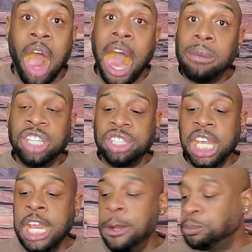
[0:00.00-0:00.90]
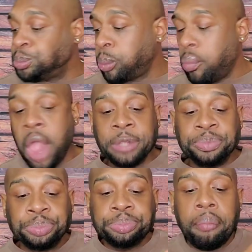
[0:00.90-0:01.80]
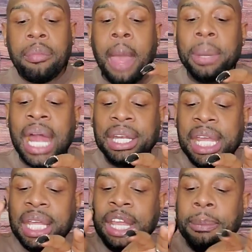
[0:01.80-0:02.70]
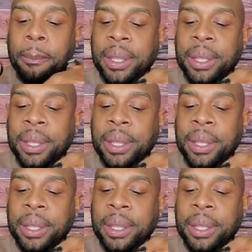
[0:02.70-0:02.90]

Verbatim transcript: I'm just eating. But I did keep a